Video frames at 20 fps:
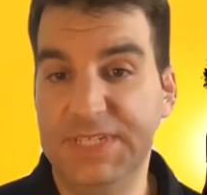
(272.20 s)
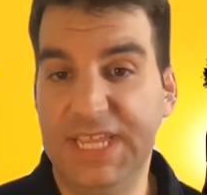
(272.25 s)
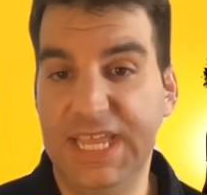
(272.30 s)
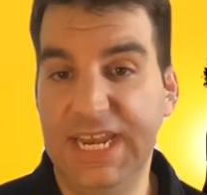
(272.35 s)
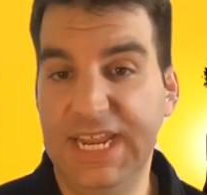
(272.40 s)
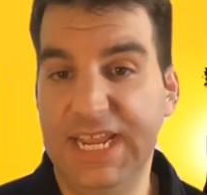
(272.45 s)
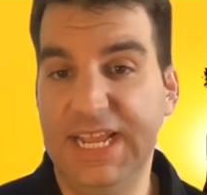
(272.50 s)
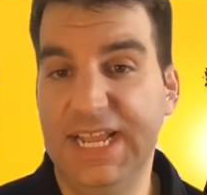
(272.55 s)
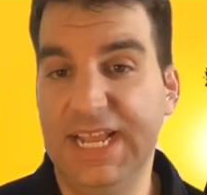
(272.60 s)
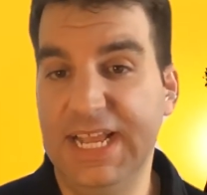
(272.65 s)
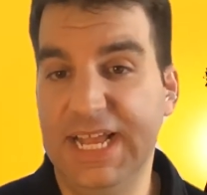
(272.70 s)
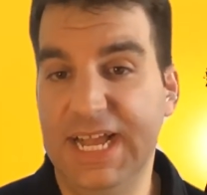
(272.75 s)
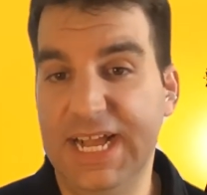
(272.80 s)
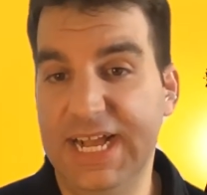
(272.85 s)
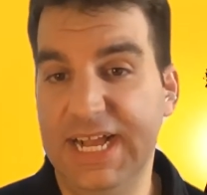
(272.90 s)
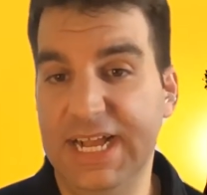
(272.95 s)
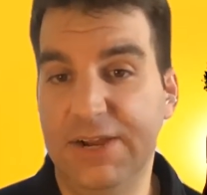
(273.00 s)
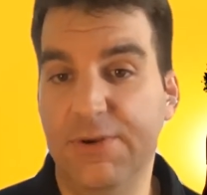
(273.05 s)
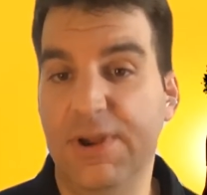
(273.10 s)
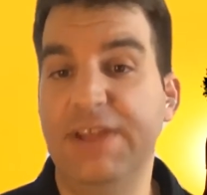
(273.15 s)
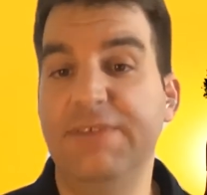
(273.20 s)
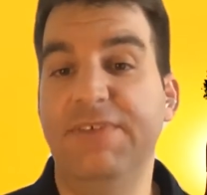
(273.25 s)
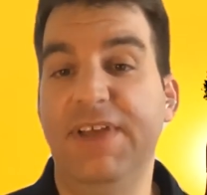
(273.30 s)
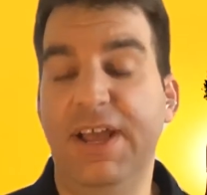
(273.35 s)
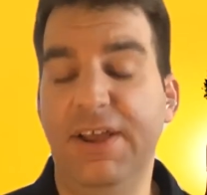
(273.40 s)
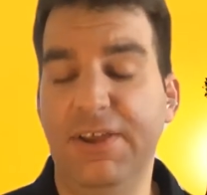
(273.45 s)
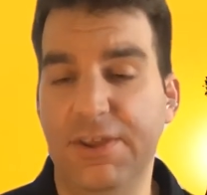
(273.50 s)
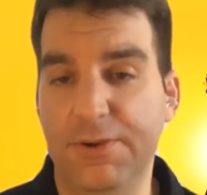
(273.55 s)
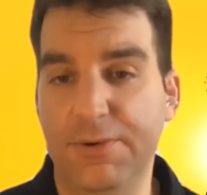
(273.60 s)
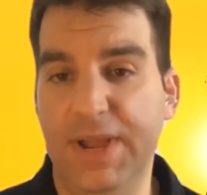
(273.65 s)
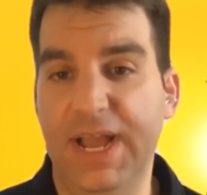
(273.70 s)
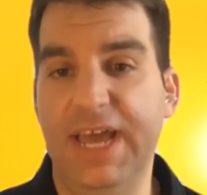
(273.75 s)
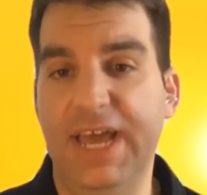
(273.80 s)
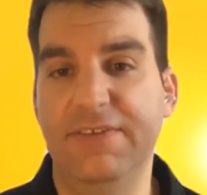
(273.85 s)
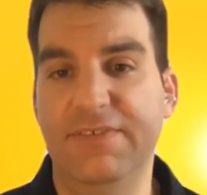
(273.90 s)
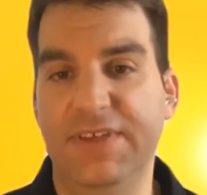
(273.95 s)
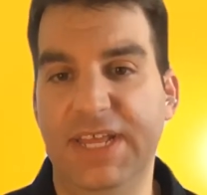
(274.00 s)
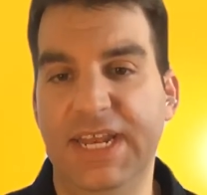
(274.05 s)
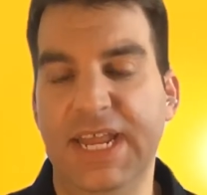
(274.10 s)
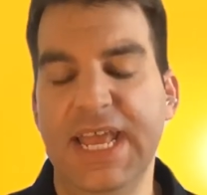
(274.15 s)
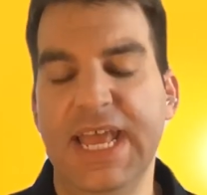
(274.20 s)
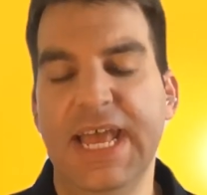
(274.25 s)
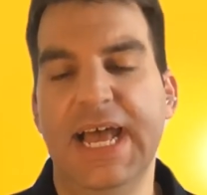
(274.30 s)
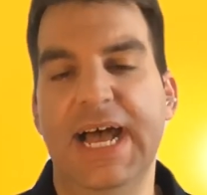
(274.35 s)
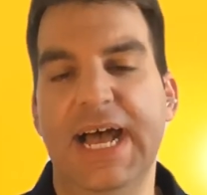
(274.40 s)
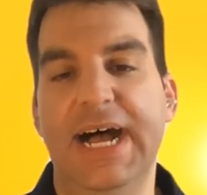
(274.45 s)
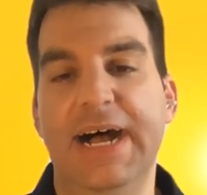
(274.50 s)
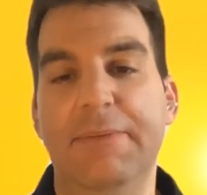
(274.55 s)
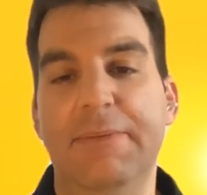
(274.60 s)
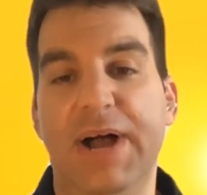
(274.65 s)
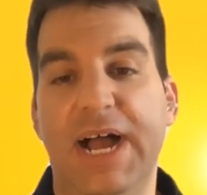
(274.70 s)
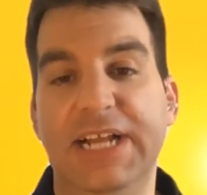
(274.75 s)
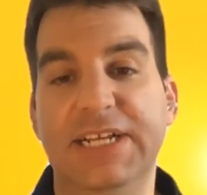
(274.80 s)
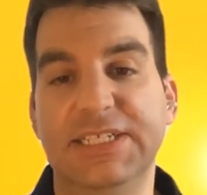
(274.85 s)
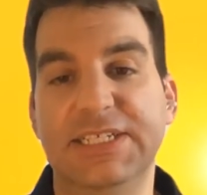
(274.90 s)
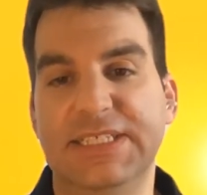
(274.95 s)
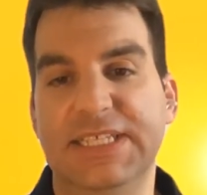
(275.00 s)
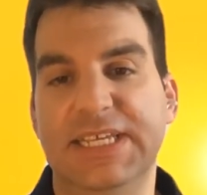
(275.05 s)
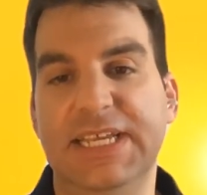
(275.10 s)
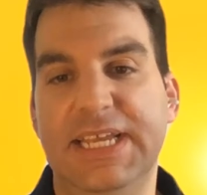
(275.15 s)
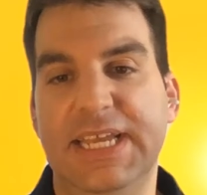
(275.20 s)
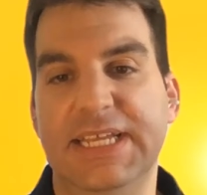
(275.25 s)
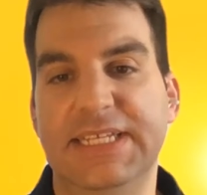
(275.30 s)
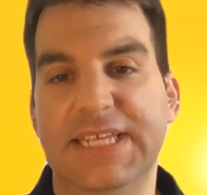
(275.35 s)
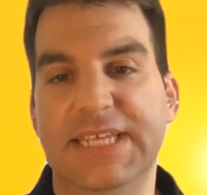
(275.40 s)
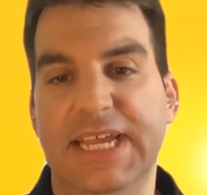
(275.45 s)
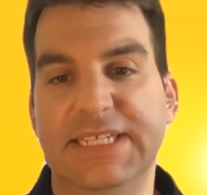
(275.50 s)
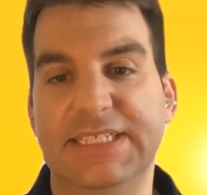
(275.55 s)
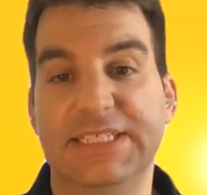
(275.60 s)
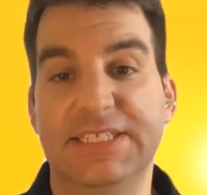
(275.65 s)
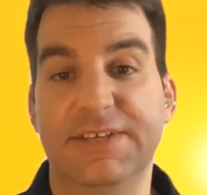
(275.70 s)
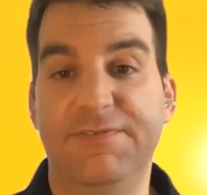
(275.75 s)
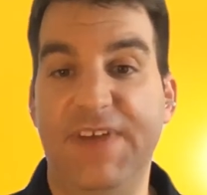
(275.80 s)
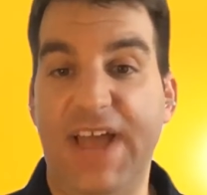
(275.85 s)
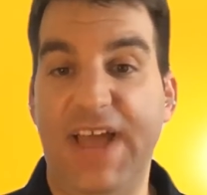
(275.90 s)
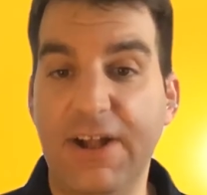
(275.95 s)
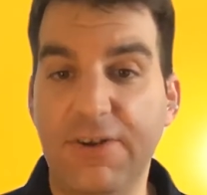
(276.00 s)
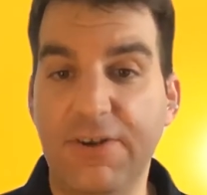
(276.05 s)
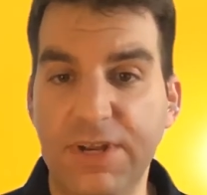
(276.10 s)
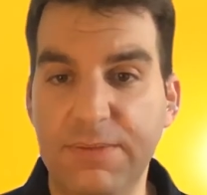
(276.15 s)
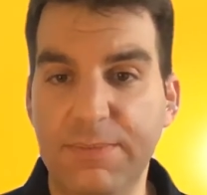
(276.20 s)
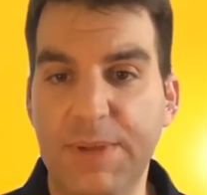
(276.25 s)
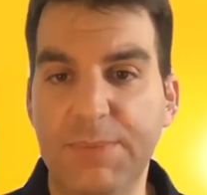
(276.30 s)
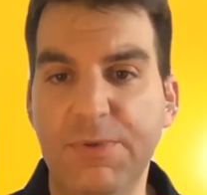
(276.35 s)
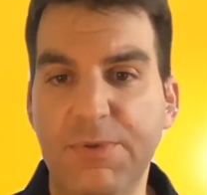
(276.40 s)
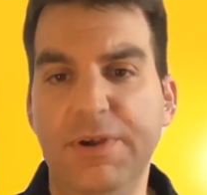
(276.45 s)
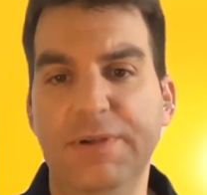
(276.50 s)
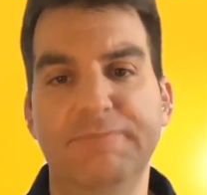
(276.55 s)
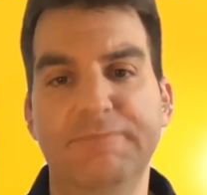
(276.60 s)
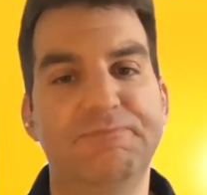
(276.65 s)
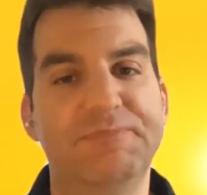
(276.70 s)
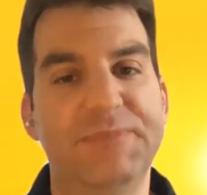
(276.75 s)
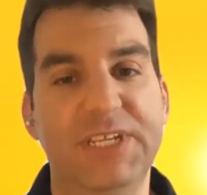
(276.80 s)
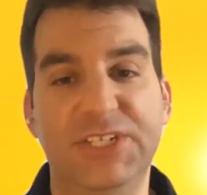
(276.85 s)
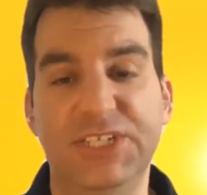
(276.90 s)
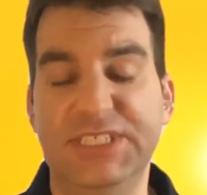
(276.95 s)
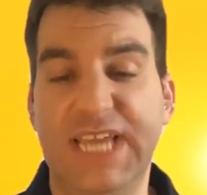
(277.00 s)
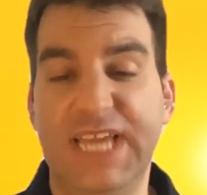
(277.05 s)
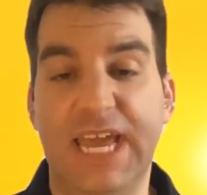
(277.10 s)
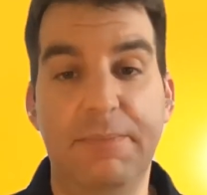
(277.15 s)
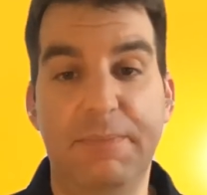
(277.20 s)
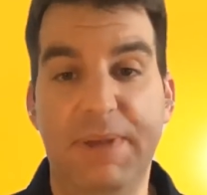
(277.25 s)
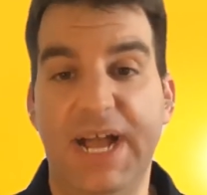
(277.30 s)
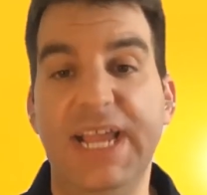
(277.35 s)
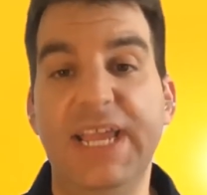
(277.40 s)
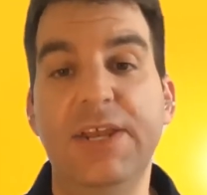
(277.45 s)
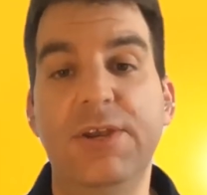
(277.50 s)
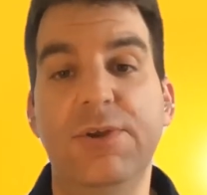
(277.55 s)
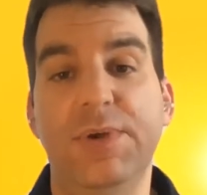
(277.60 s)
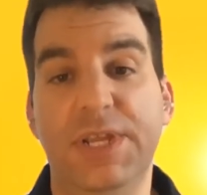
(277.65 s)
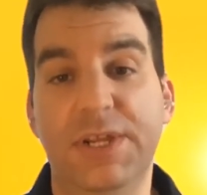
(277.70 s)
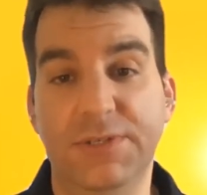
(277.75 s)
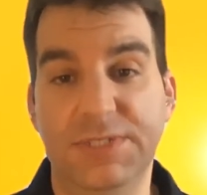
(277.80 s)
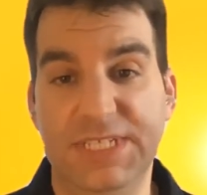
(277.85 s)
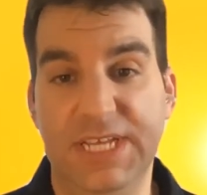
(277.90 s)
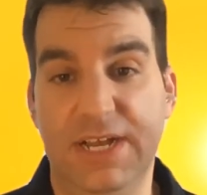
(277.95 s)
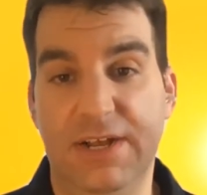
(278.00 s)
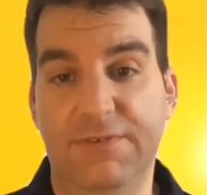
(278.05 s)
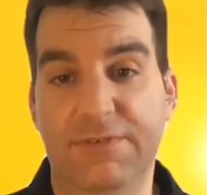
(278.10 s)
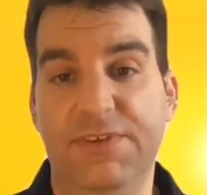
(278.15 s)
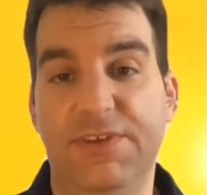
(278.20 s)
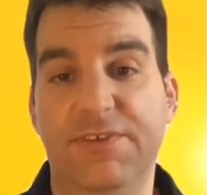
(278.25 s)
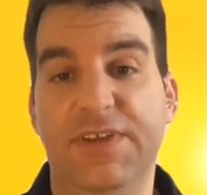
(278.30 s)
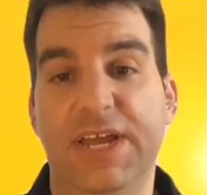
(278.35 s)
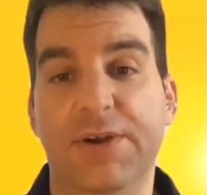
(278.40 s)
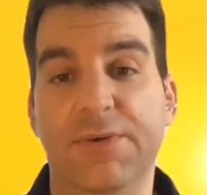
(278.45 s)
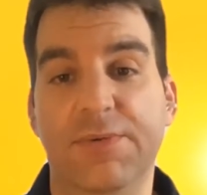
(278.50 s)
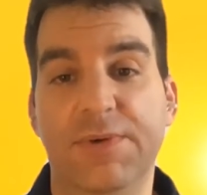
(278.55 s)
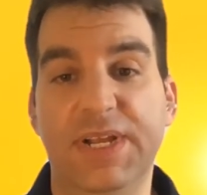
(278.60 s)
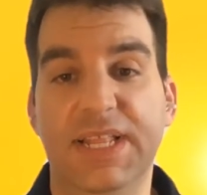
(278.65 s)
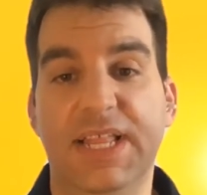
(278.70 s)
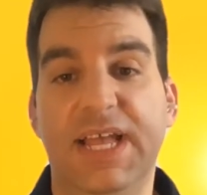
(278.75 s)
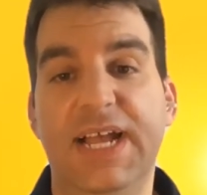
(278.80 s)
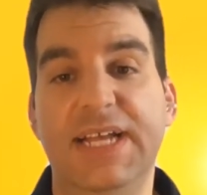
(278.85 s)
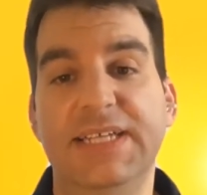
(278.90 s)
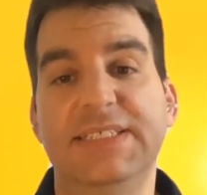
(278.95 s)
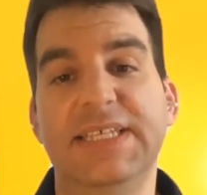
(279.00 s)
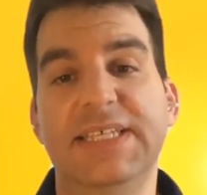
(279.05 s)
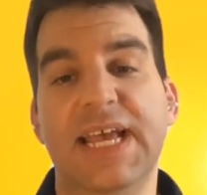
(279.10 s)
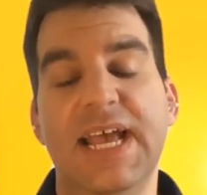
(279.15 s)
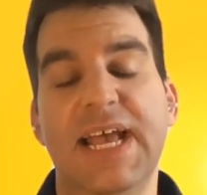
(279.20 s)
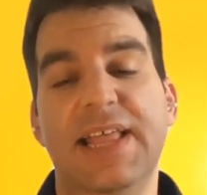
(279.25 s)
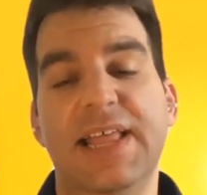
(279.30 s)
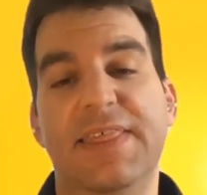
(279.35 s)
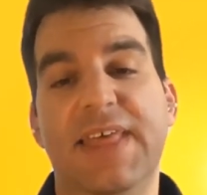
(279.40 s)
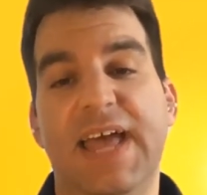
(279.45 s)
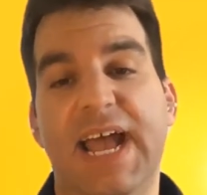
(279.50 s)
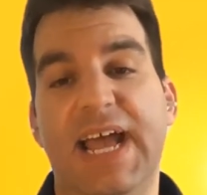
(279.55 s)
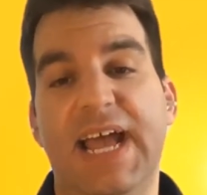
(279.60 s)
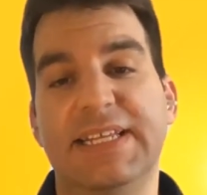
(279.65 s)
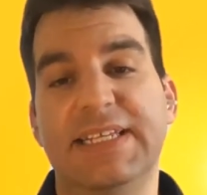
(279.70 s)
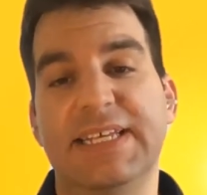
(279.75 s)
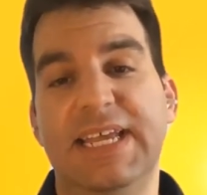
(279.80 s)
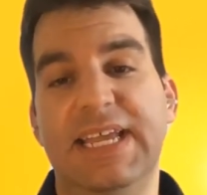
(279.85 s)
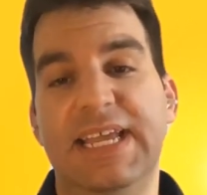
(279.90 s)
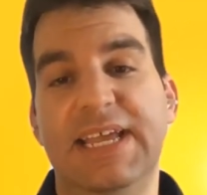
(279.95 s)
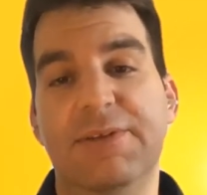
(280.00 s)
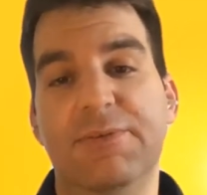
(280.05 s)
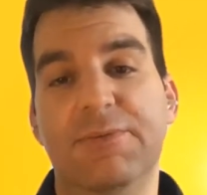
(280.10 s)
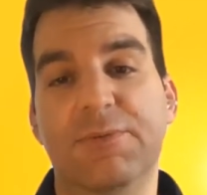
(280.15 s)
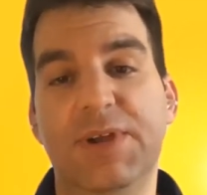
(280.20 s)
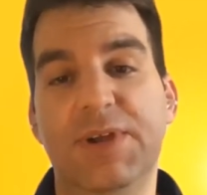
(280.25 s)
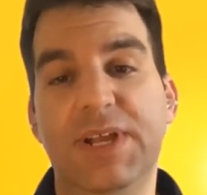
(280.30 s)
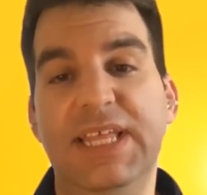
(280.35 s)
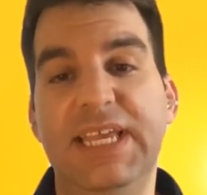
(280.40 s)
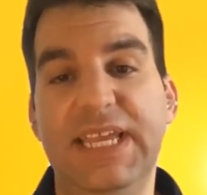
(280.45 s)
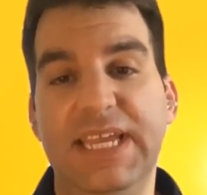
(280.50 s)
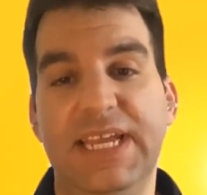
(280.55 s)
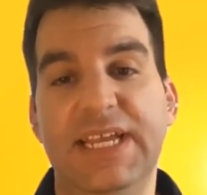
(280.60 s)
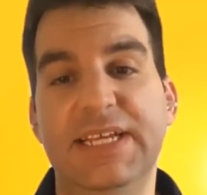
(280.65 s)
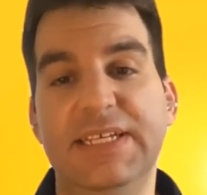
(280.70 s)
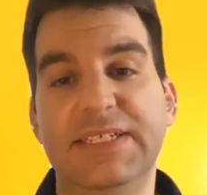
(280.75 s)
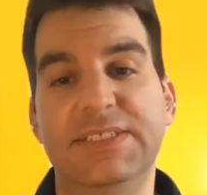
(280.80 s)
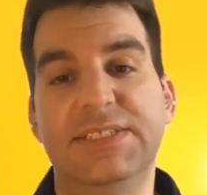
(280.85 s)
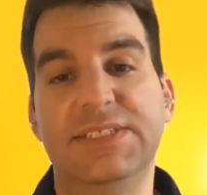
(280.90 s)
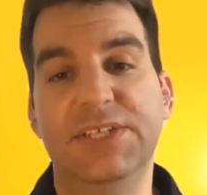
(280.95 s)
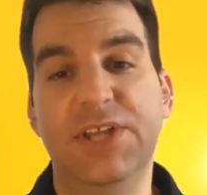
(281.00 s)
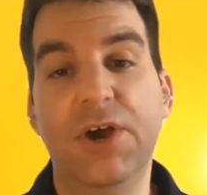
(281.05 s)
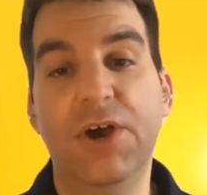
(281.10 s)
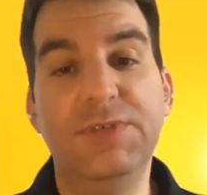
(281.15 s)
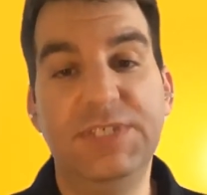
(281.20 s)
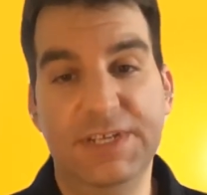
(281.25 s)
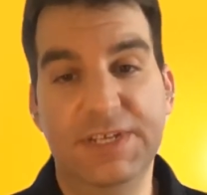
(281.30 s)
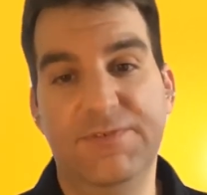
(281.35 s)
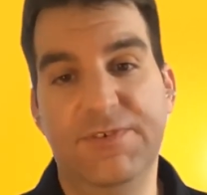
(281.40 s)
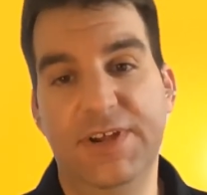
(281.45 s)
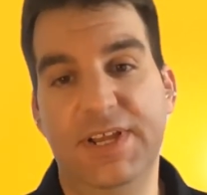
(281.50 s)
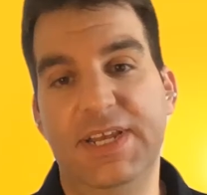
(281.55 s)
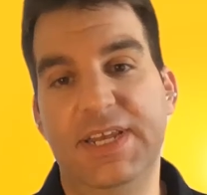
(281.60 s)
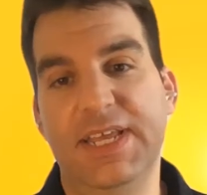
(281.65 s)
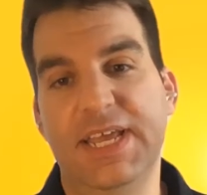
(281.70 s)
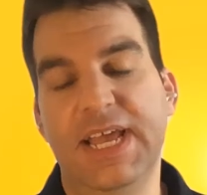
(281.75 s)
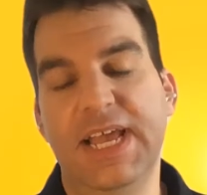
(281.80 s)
getting great value out of it. I just think it takes, as a faculty member, you just got to buy into it yourself. You've got to realize that it really is no different